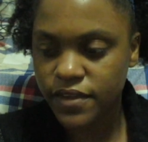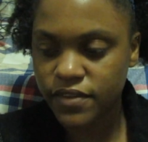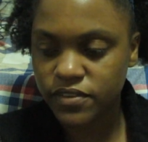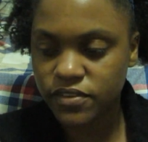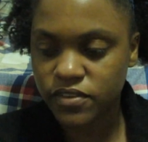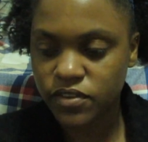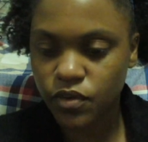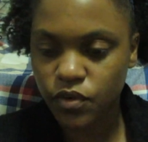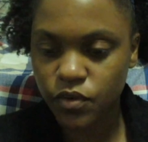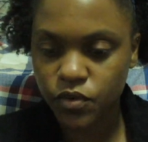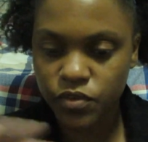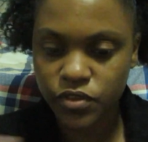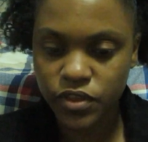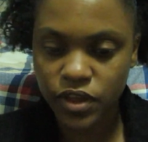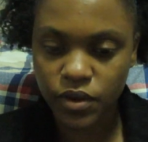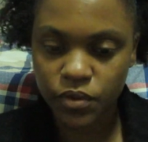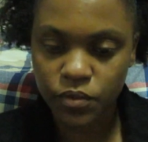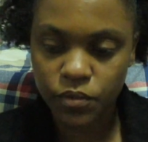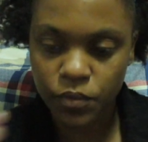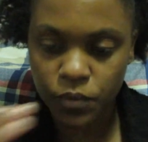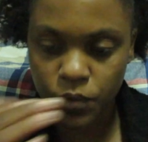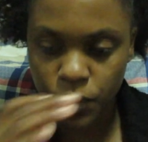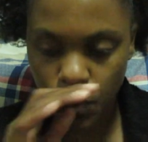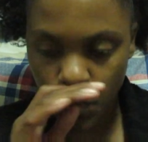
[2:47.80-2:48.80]
And so
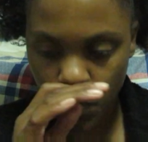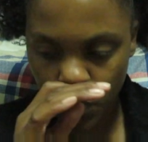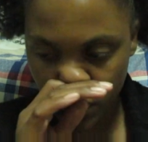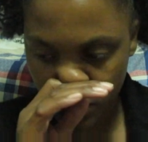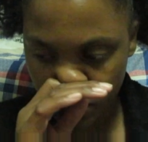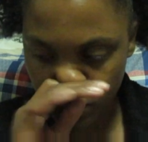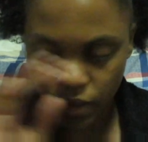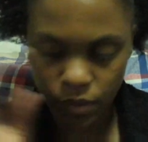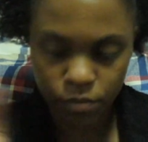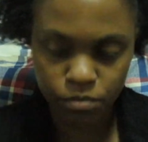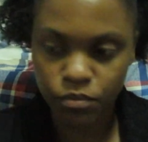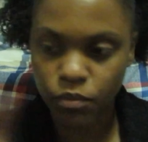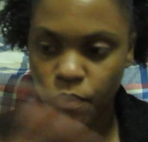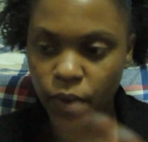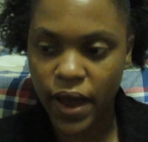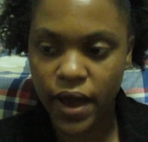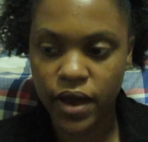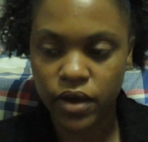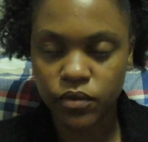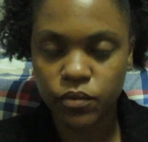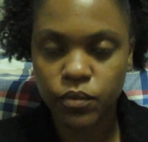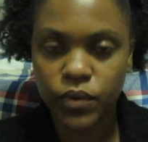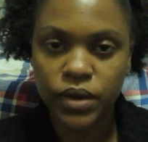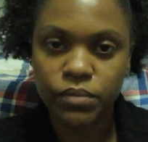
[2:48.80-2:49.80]
they're going like
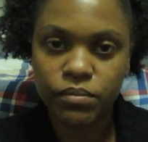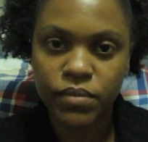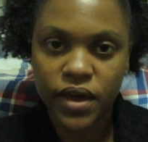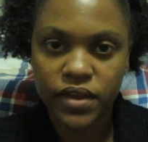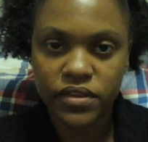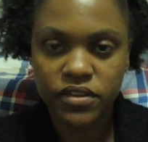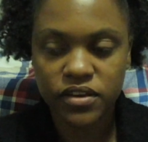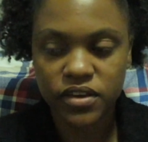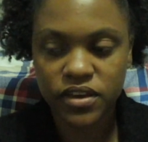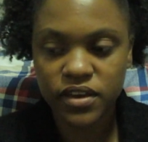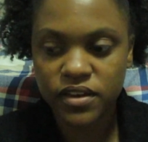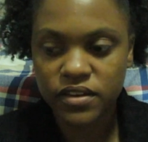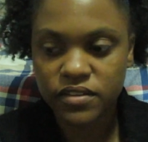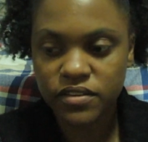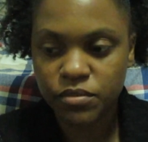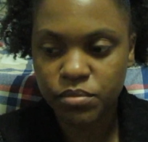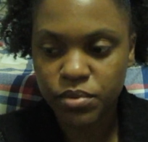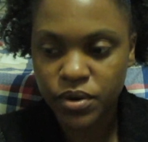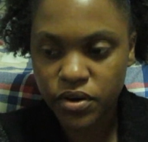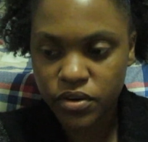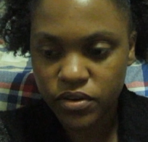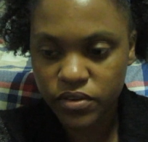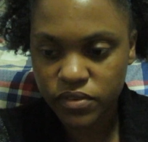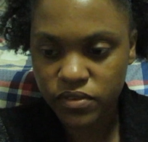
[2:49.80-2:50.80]
back, way back. The
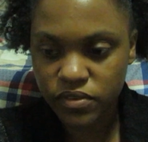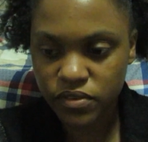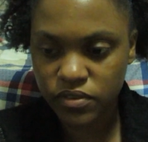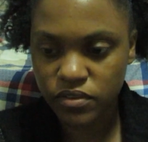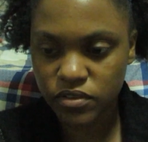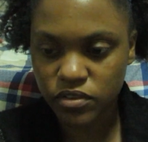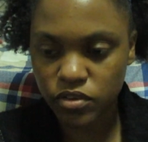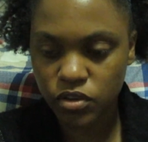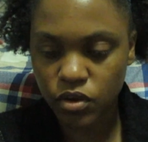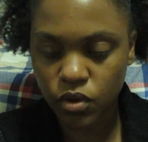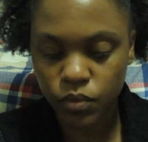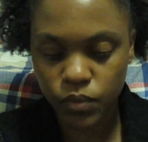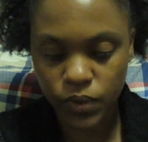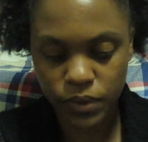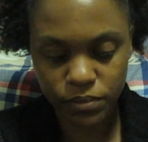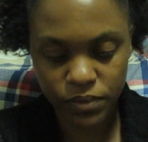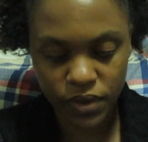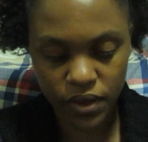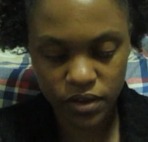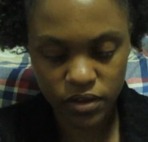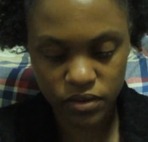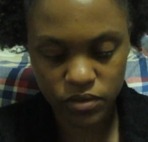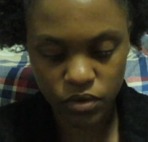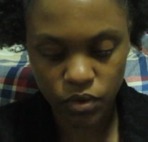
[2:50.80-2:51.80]
the parents go way
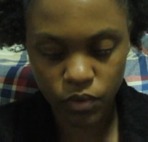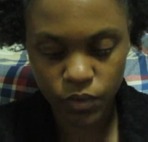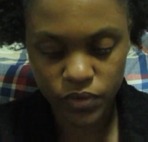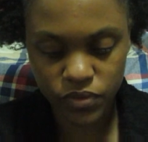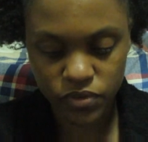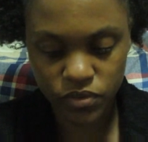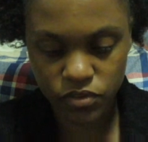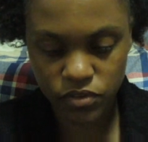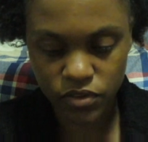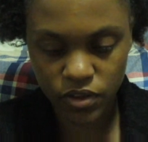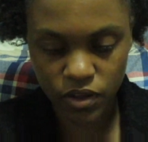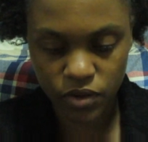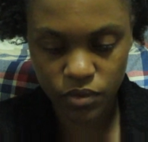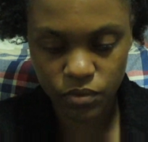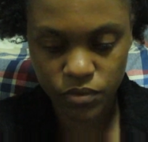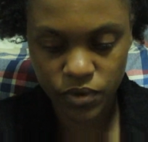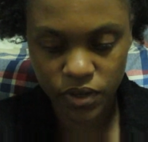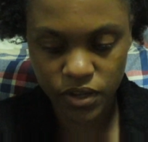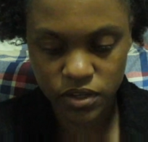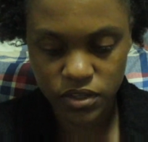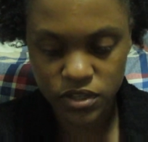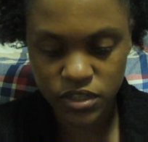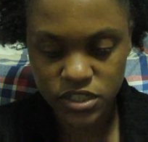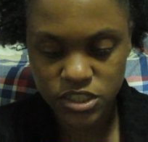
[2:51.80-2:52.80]
back, all the way to
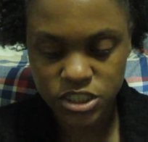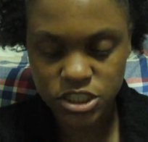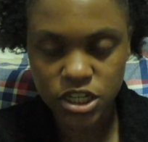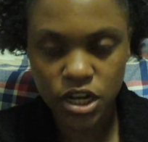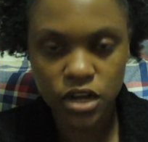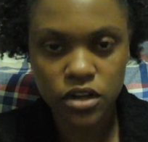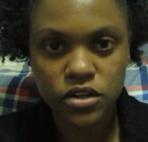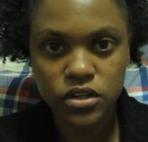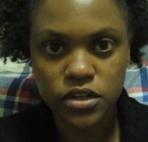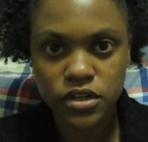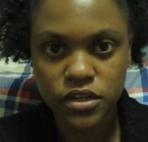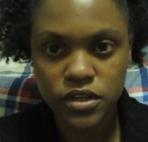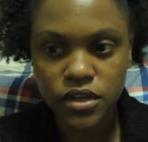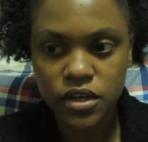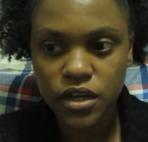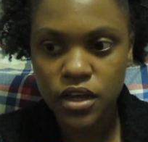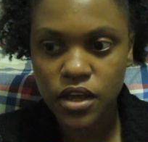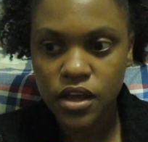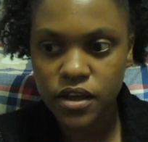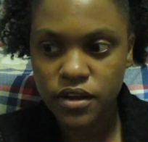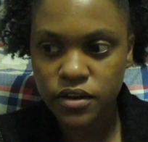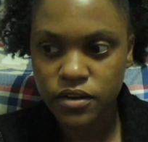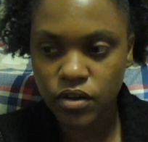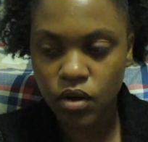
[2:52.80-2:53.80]
down like childhood.
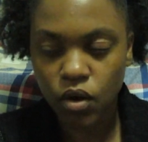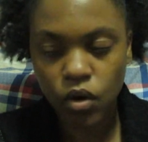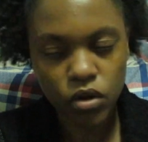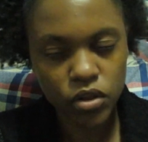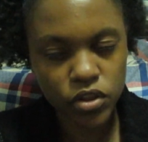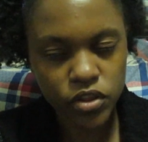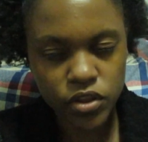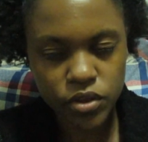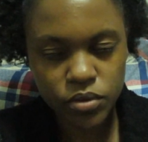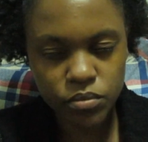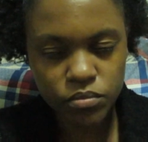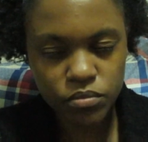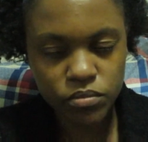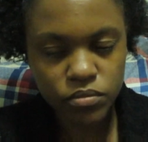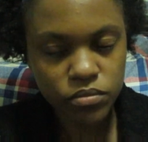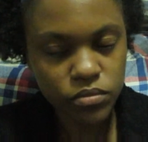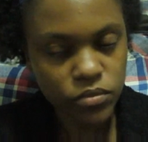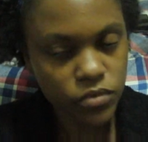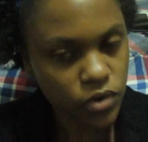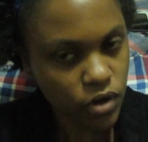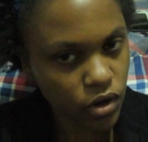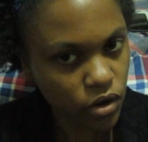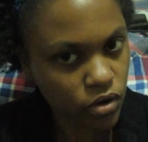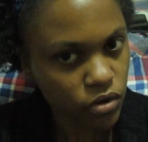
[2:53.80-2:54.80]
Not all of them
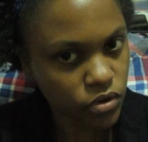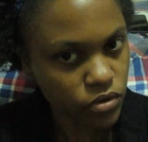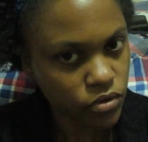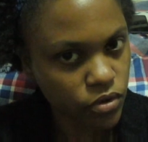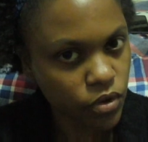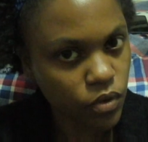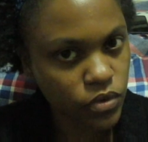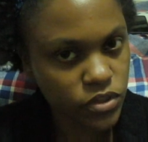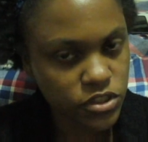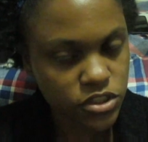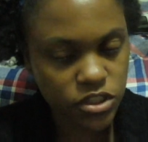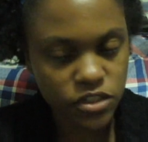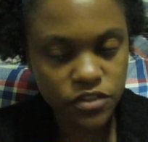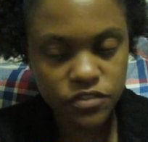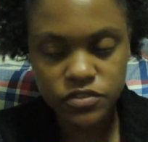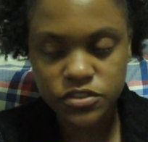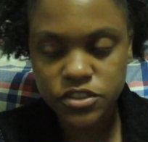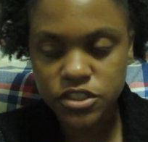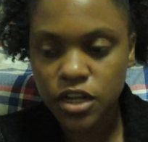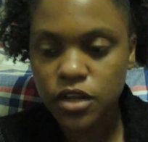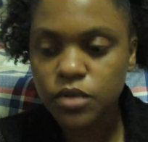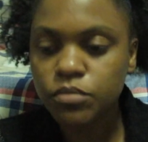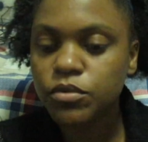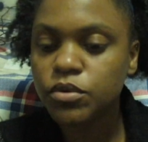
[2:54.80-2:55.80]
know each other
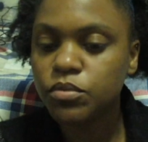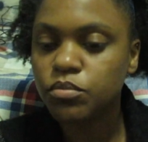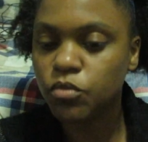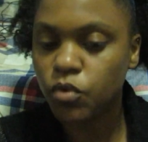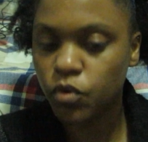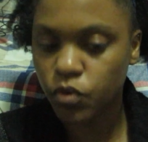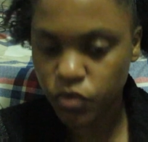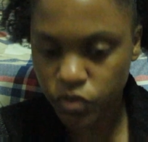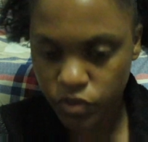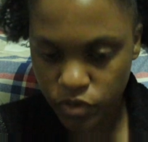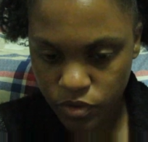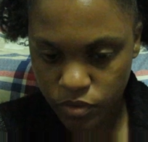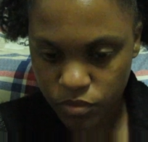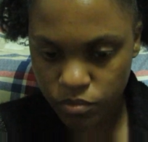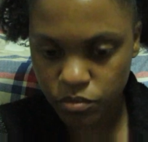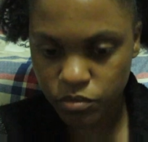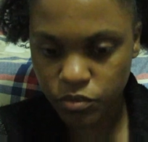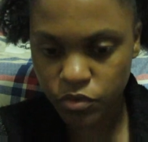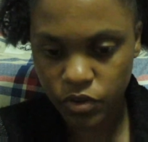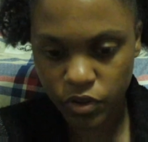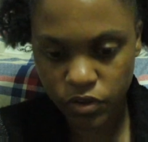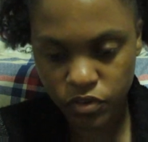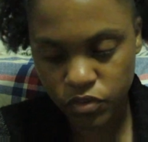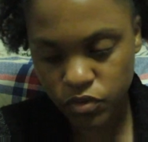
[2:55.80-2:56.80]
from childhood, but most of
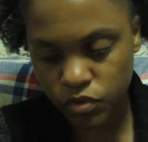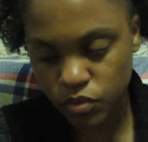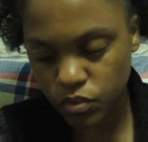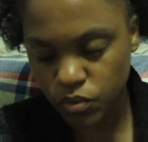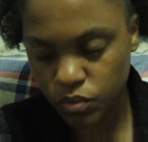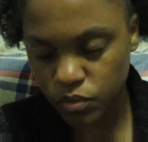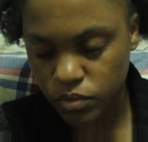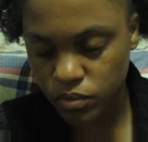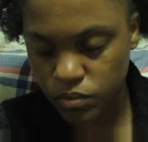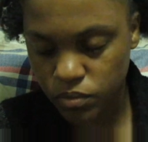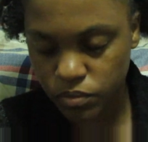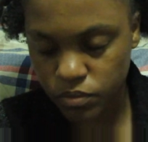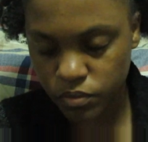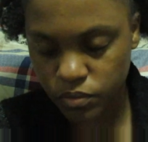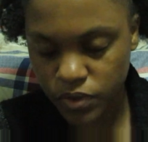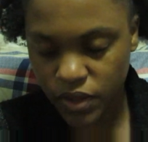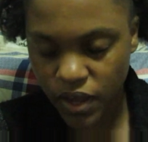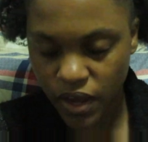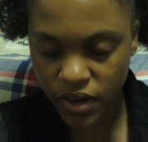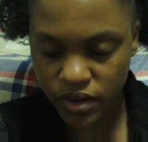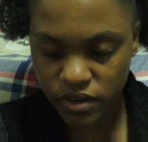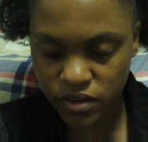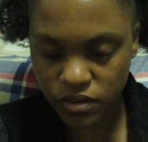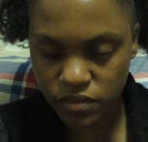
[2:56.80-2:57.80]
them like
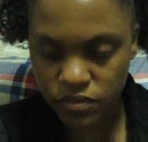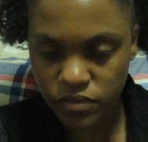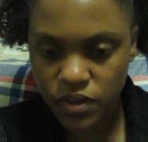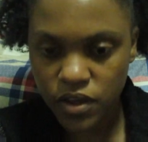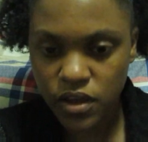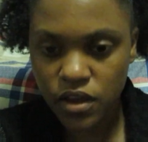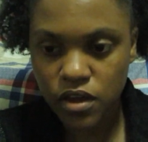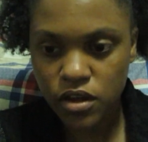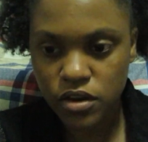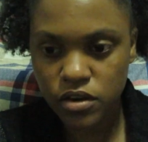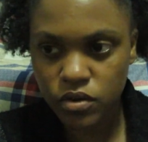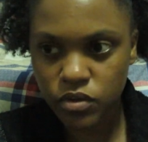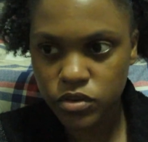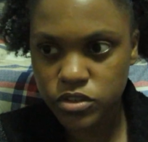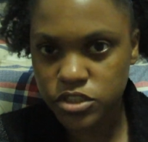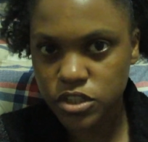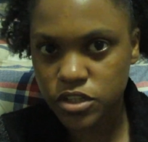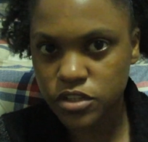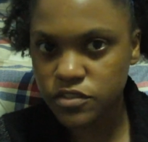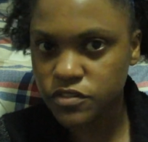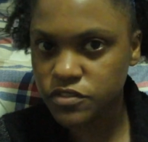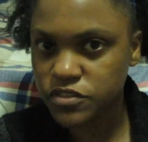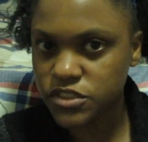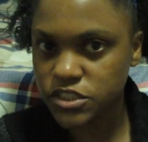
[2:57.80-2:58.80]
kind of know
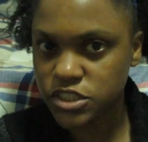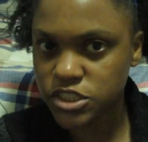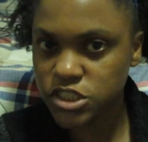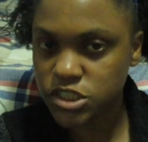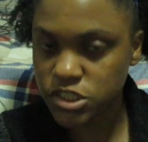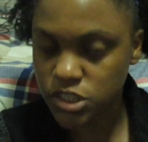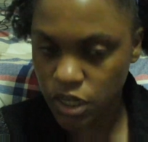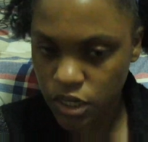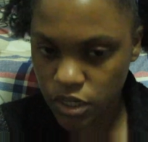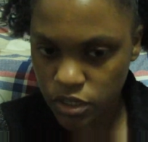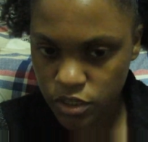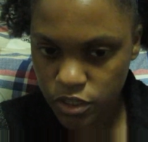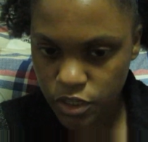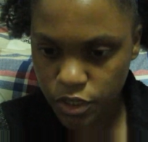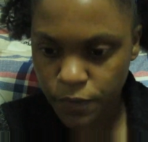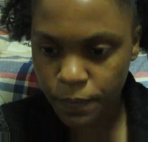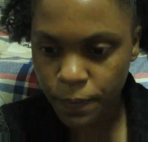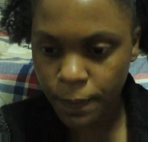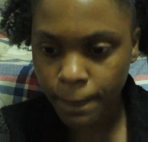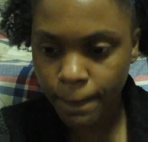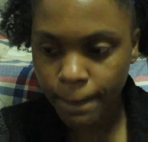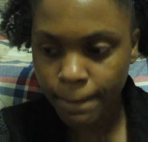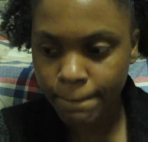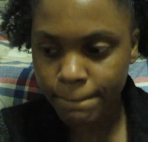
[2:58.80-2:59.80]
each other since
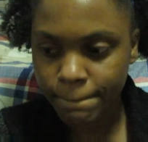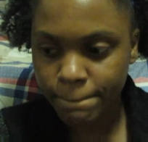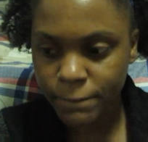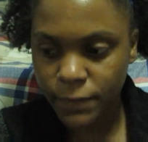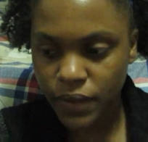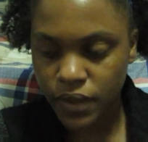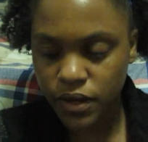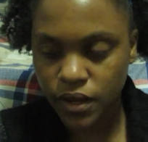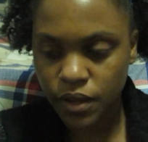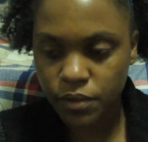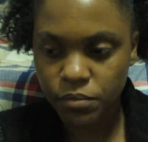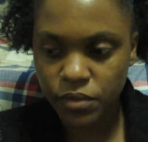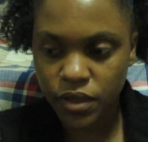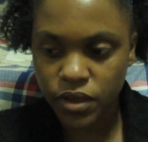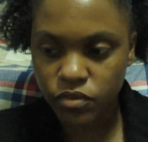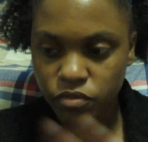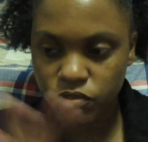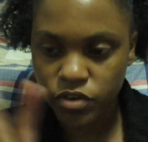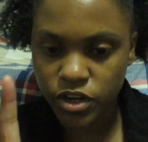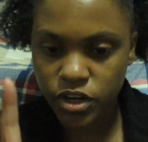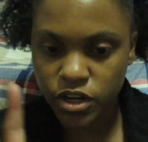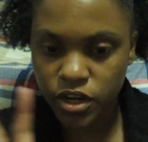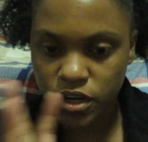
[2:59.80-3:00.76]
childhood. And I'm like